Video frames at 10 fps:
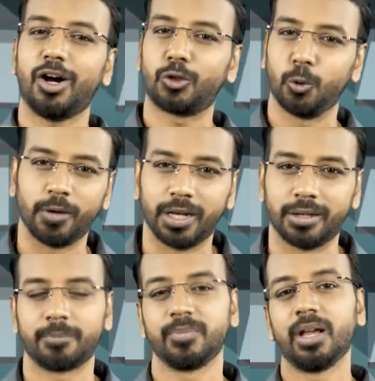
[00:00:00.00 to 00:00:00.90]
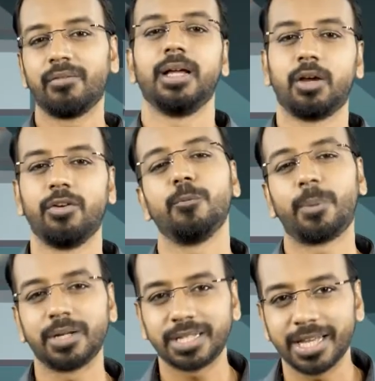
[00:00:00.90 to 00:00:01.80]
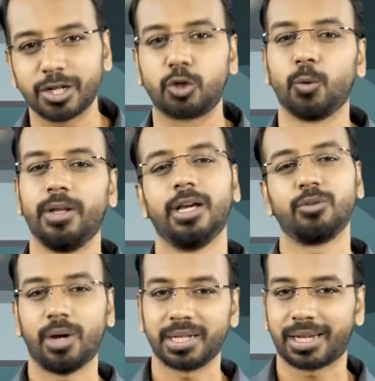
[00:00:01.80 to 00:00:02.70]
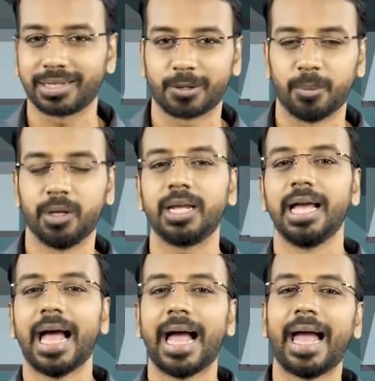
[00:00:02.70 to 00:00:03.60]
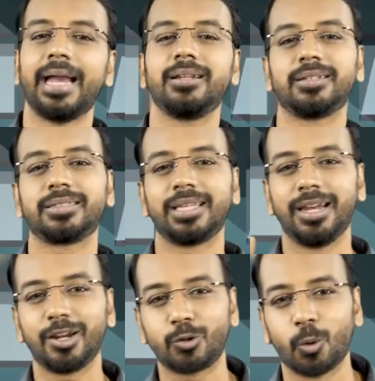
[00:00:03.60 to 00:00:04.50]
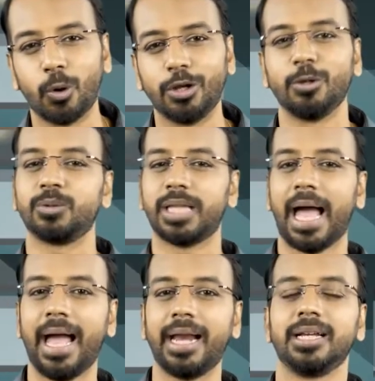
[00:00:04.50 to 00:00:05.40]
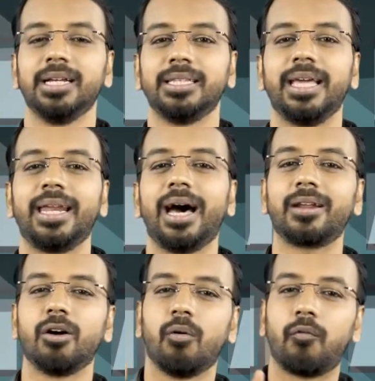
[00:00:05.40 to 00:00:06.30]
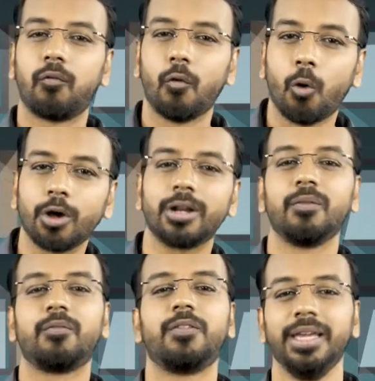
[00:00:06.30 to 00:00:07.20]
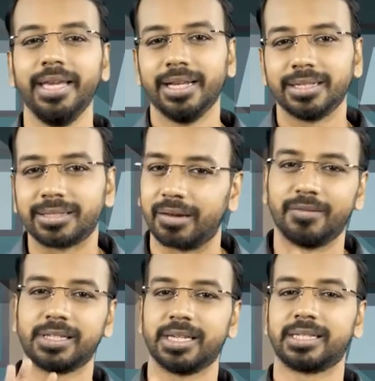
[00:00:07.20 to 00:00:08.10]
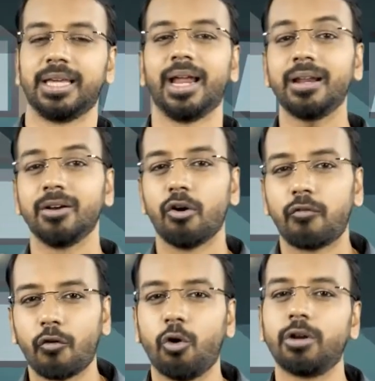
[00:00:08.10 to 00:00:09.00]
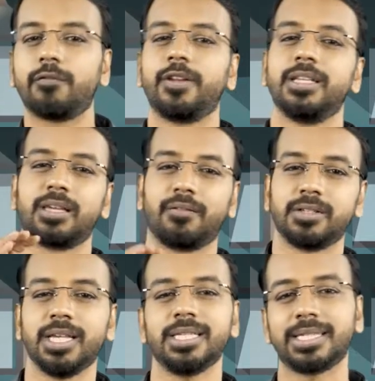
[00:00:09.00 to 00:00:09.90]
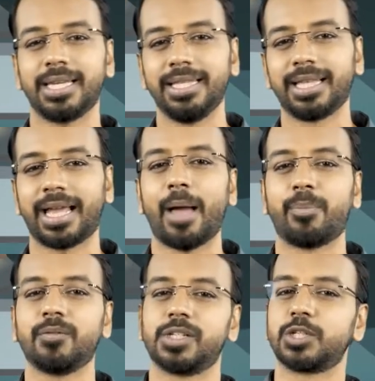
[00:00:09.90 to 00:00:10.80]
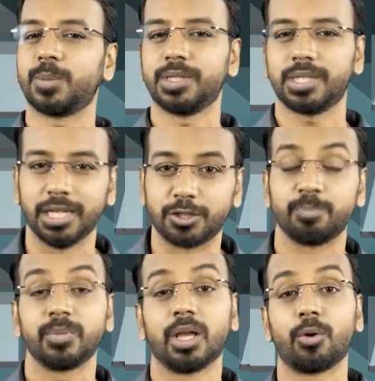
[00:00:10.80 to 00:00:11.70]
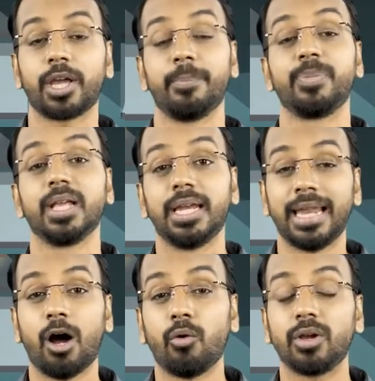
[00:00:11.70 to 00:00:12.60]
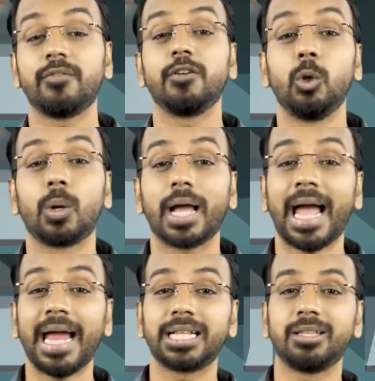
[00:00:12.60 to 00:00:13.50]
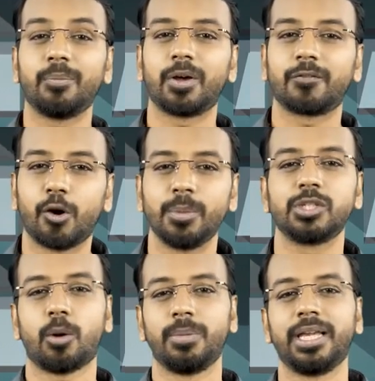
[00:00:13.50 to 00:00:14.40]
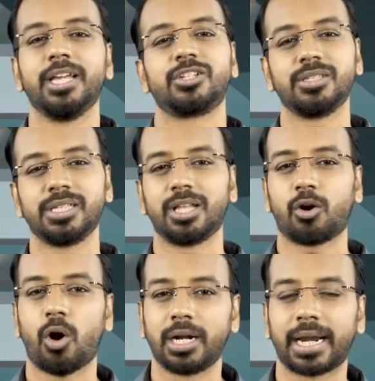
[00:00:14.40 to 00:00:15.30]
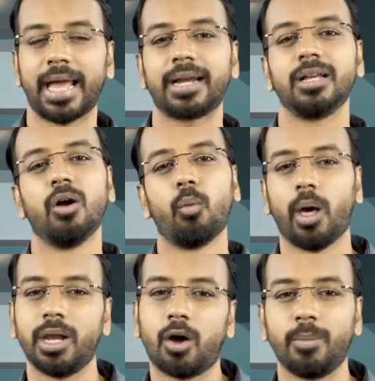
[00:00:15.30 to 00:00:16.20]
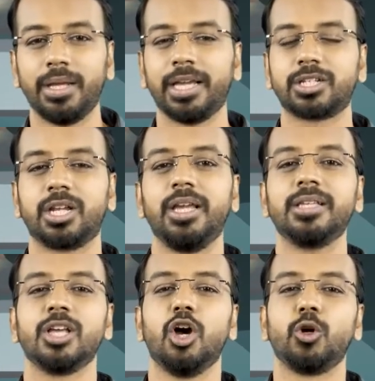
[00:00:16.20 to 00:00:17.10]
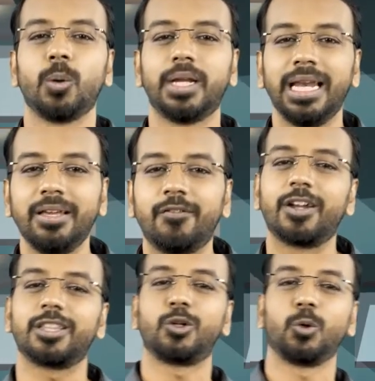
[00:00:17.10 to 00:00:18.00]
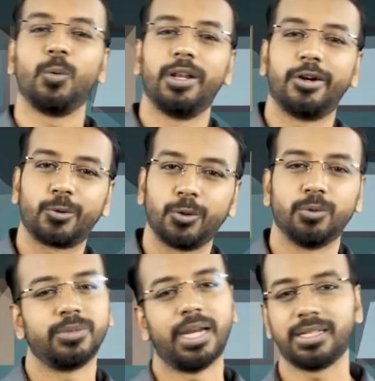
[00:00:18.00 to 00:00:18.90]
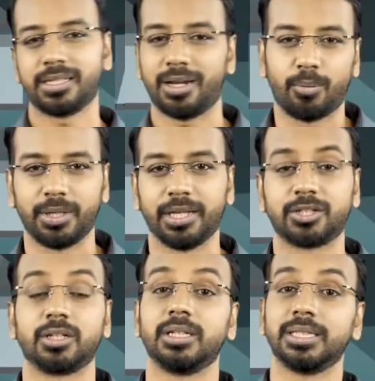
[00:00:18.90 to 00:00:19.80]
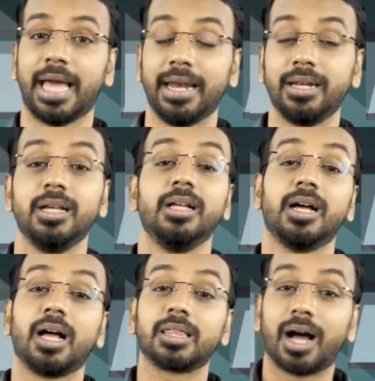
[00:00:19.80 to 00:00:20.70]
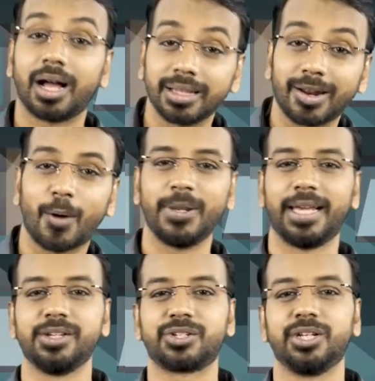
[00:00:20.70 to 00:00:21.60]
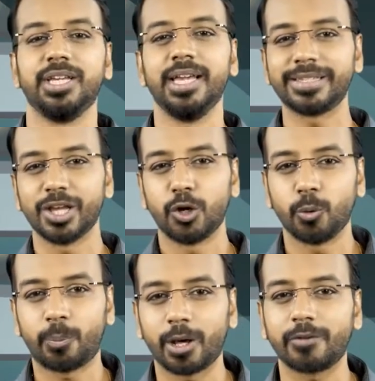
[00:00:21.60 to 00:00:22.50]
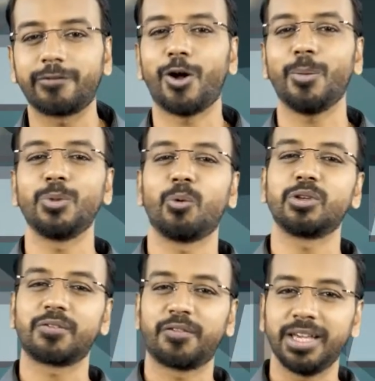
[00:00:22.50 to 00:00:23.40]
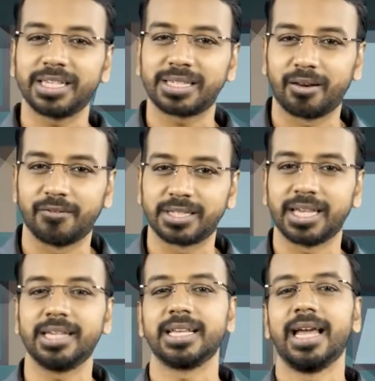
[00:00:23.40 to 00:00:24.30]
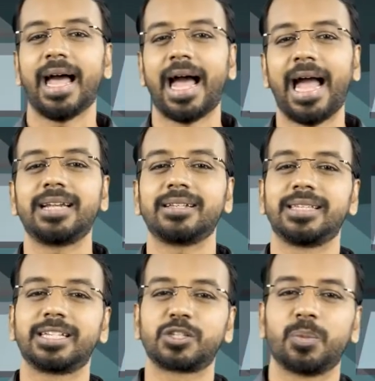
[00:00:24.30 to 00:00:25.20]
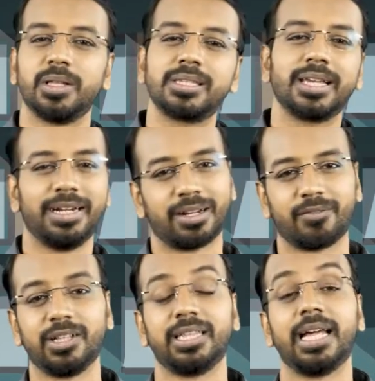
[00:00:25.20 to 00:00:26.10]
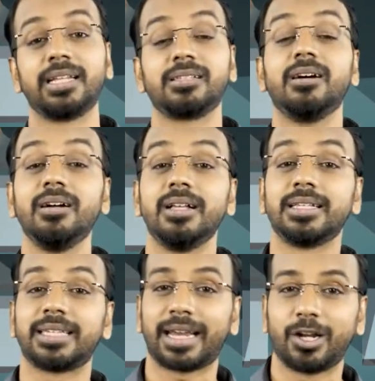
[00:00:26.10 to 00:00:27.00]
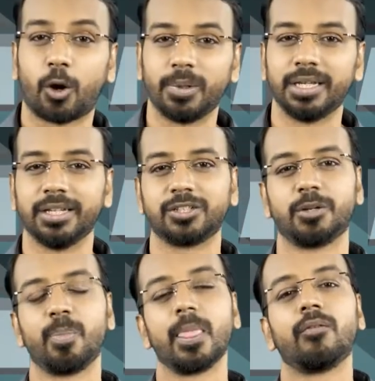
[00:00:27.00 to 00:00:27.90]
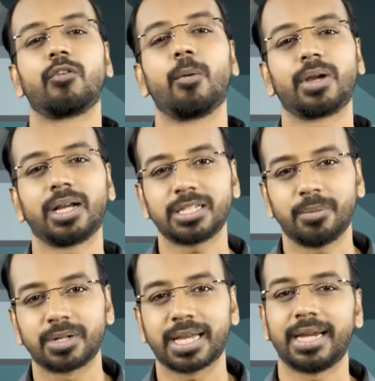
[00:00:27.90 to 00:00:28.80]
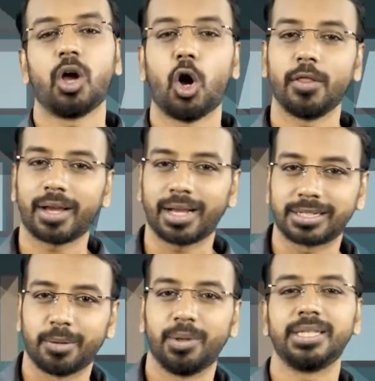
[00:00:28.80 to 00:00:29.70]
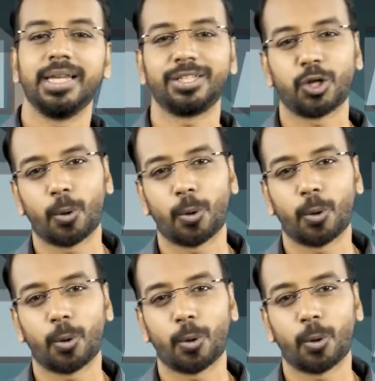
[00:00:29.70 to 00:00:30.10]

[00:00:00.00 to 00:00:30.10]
a two-wheeler. Now, when you purchased a two-wheeler, you are the customer and the seller told you that there are four free services. There are four free services in the gap of 6 months each. Okay. Now, if you look at the performance obligations in the contract, one obligation is to deliver the two-wheeler to you. That is an obligation. Then, the other obligation is to perform those free services at 6 months interval. That is the second obligation. From the customer side, on the customer, there is an